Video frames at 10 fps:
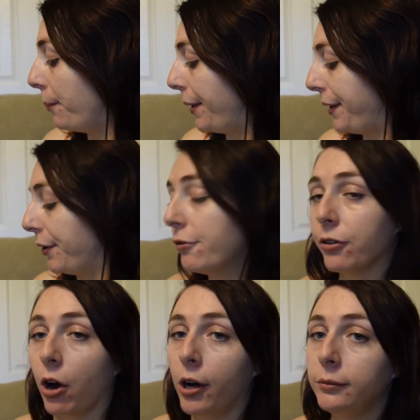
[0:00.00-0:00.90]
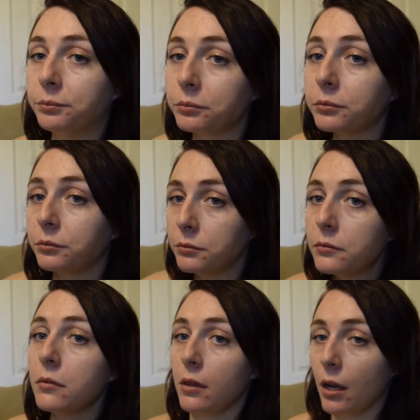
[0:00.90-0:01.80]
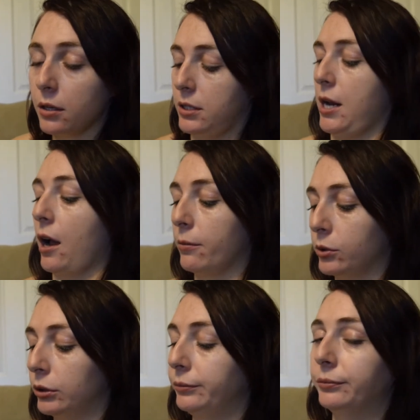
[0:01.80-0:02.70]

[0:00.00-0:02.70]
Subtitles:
but overall, snackable,